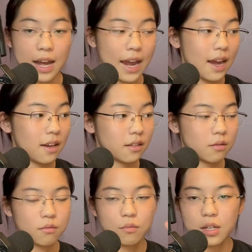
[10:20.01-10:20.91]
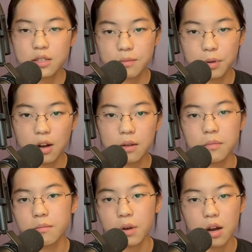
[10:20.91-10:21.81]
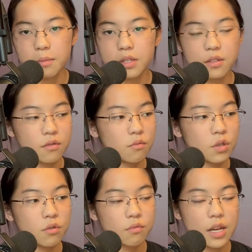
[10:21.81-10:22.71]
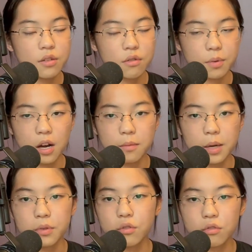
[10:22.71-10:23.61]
And what is a palm? Palm is when you raise your palm up,